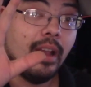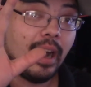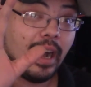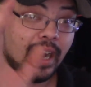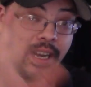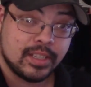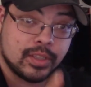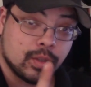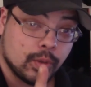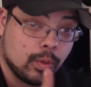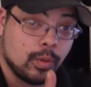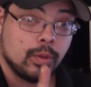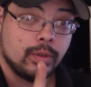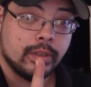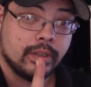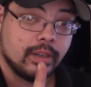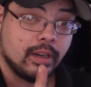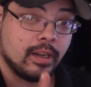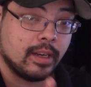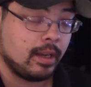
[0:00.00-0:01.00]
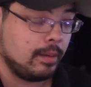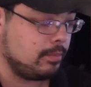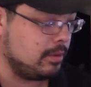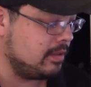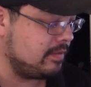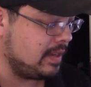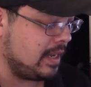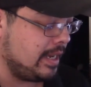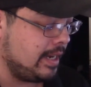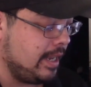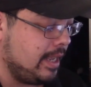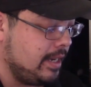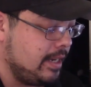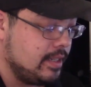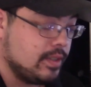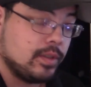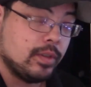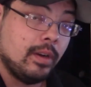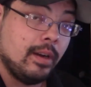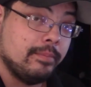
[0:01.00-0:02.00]
I sold a couple of
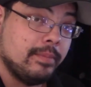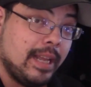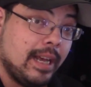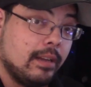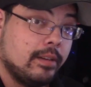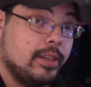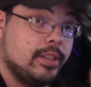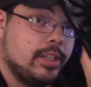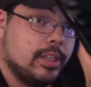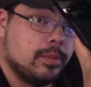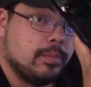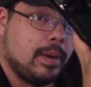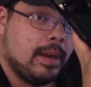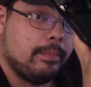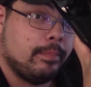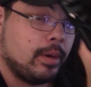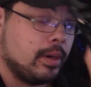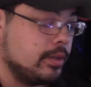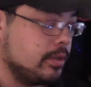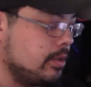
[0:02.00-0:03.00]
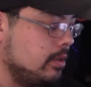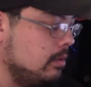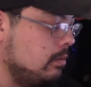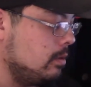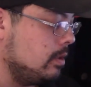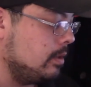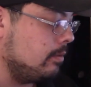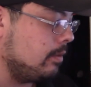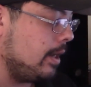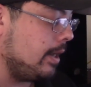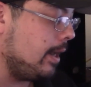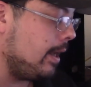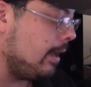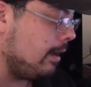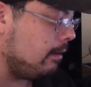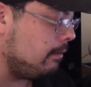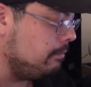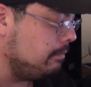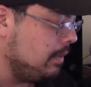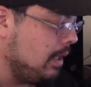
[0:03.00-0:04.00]
980s, so I'm down to just my personal one right
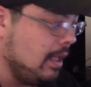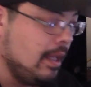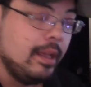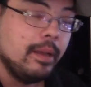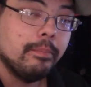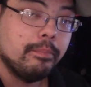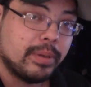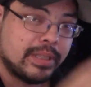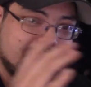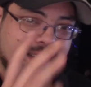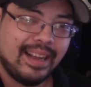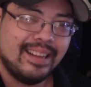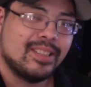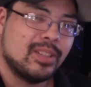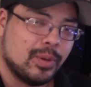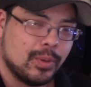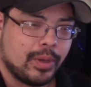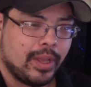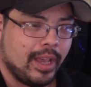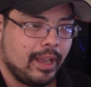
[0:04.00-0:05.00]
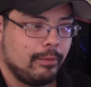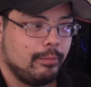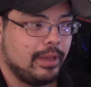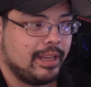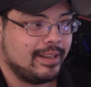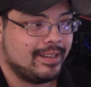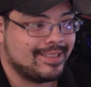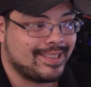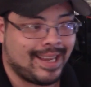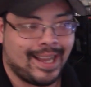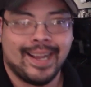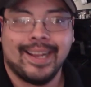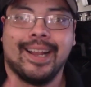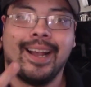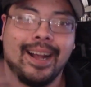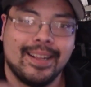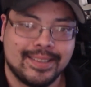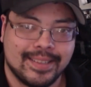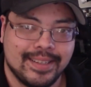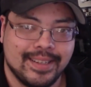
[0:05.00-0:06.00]
now but that's okay because I
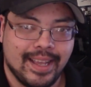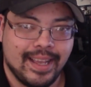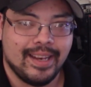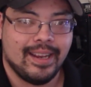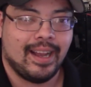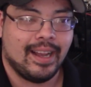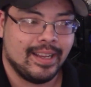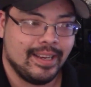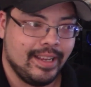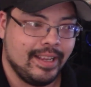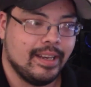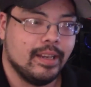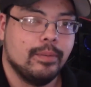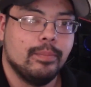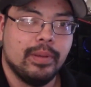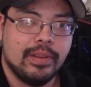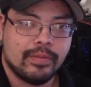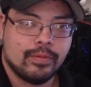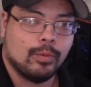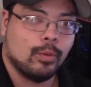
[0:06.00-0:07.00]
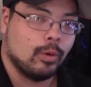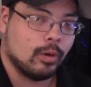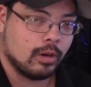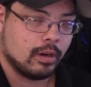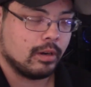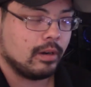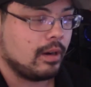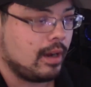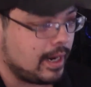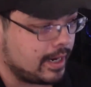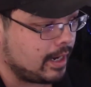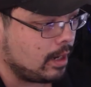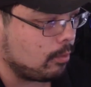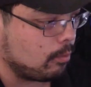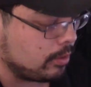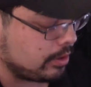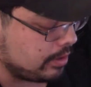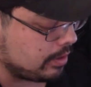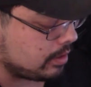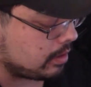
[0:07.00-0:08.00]
got the data I needed before I got rid of the